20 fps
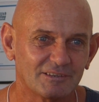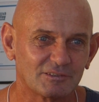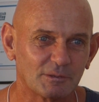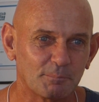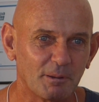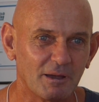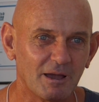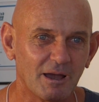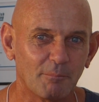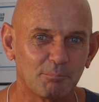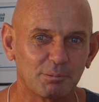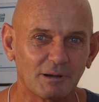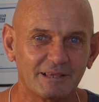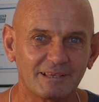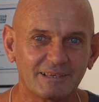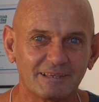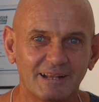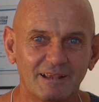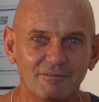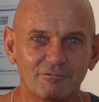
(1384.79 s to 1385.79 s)
There's a part of
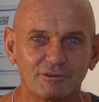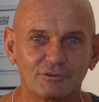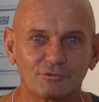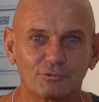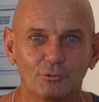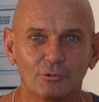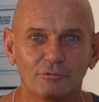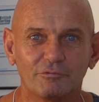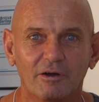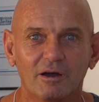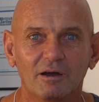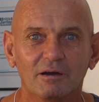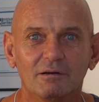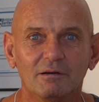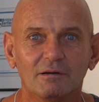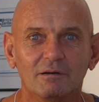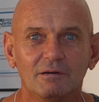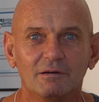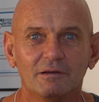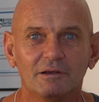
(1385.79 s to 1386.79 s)
Blake in every surfer.
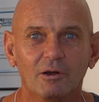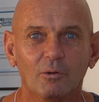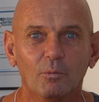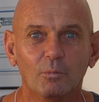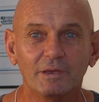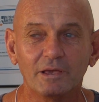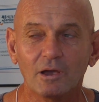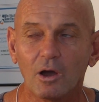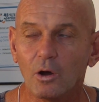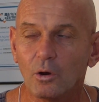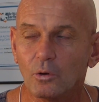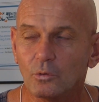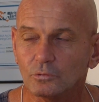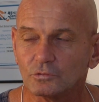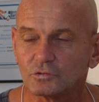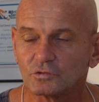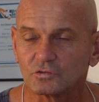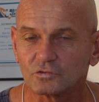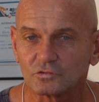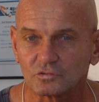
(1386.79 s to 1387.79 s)
You know, we
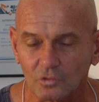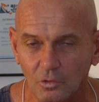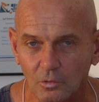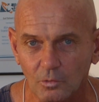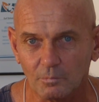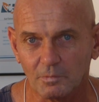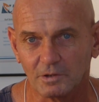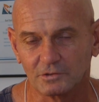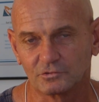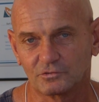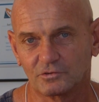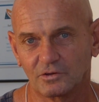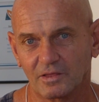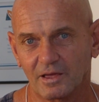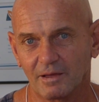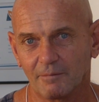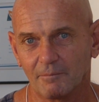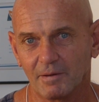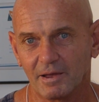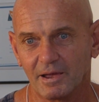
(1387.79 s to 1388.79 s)
owe so much to
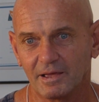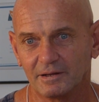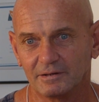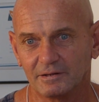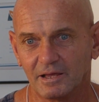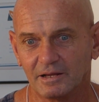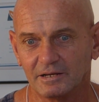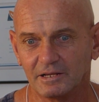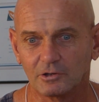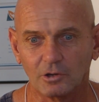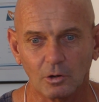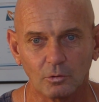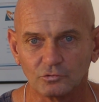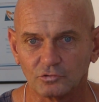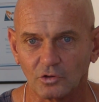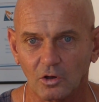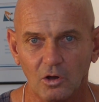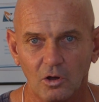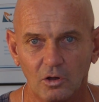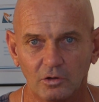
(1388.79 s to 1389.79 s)
that man. And it
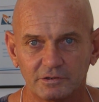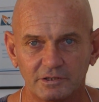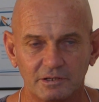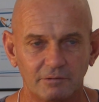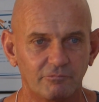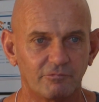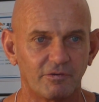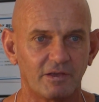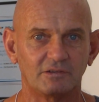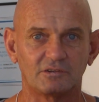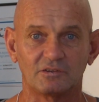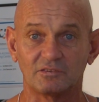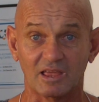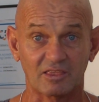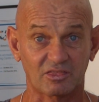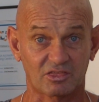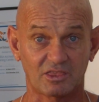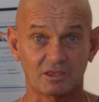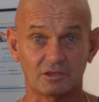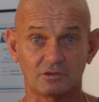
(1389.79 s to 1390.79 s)
goes on. He invented
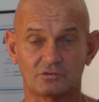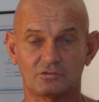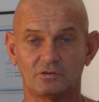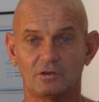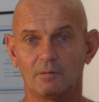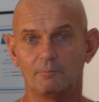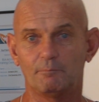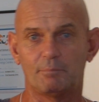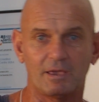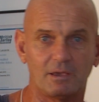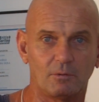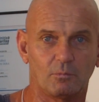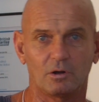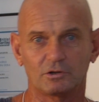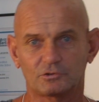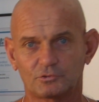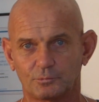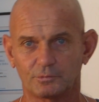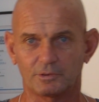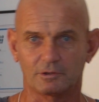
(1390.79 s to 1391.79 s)
that thing you see on
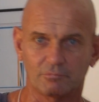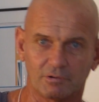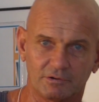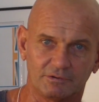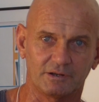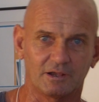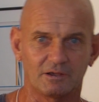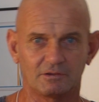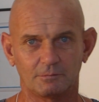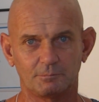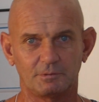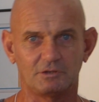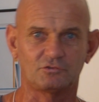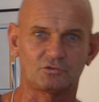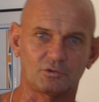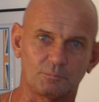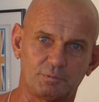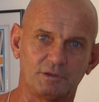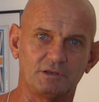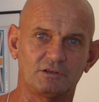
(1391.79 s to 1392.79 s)
Baywatch where they run down the
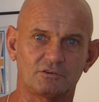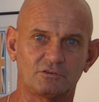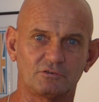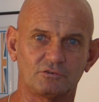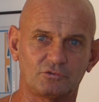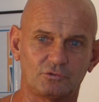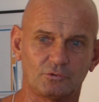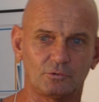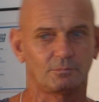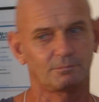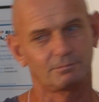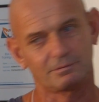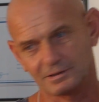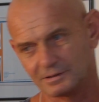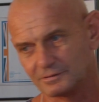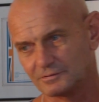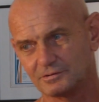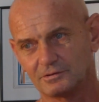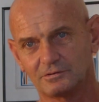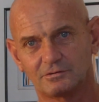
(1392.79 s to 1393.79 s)
beach, the Peterson tube.
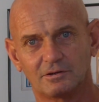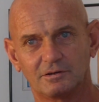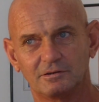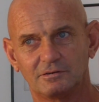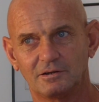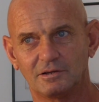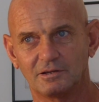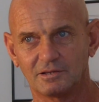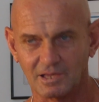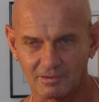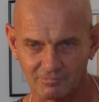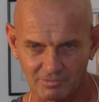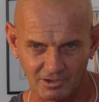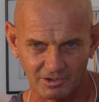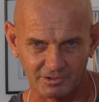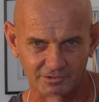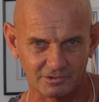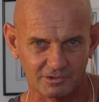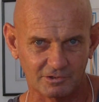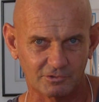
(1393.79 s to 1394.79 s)
That's his idea. He gave the
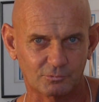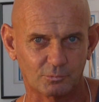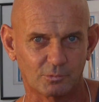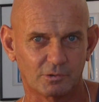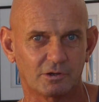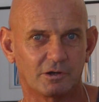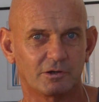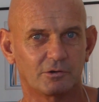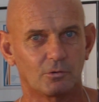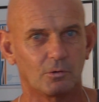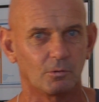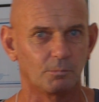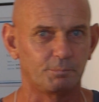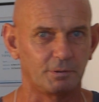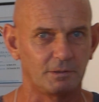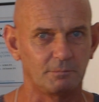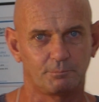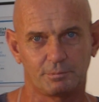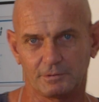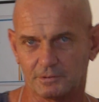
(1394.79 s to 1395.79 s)
idea to a guy called
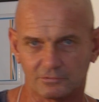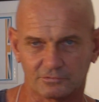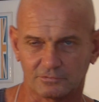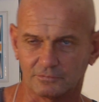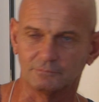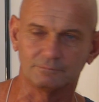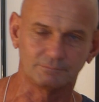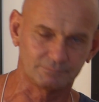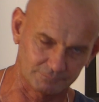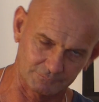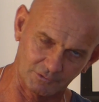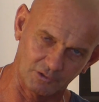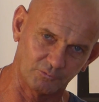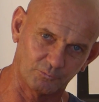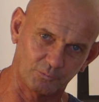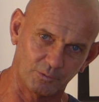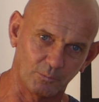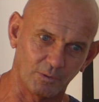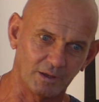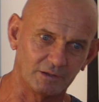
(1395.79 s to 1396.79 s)
Pete Peterson.
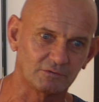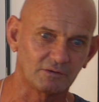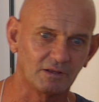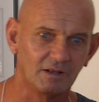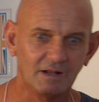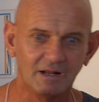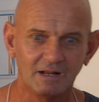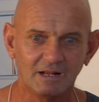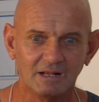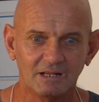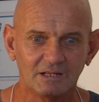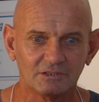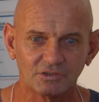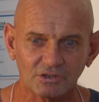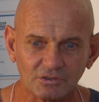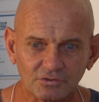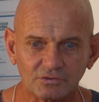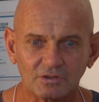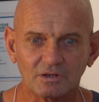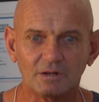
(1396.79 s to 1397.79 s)
Off we went.
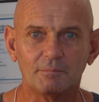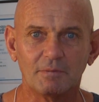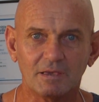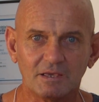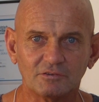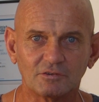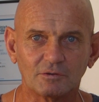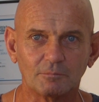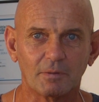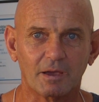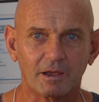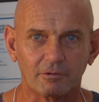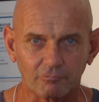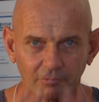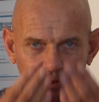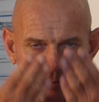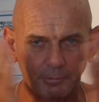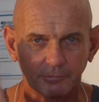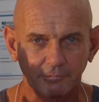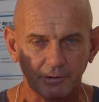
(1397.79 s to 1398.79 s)
Just an amazing man.
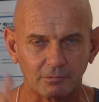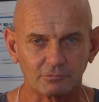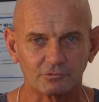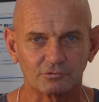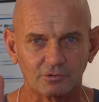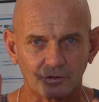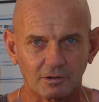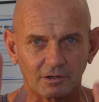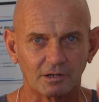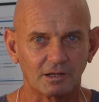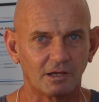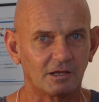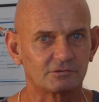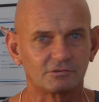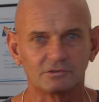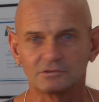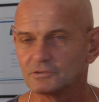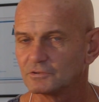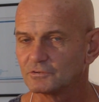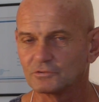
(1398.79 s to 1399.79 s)
Wraparound
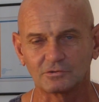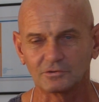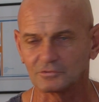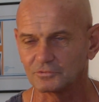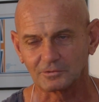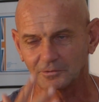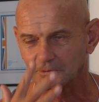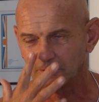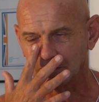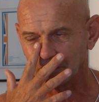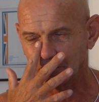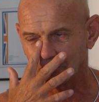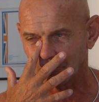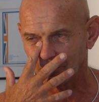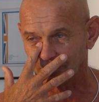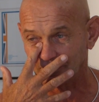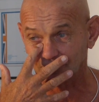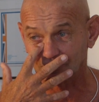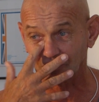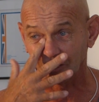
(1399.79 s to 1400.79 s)
sunglasses. It's just
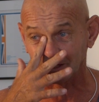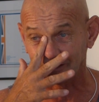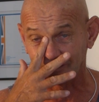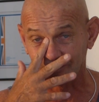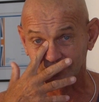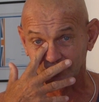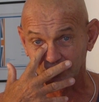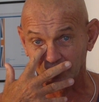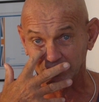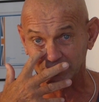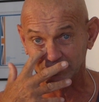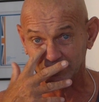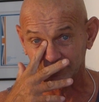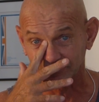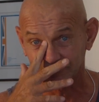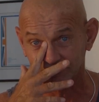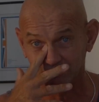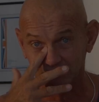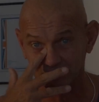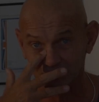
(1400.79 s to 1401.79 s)
incredible. He died in his 90s.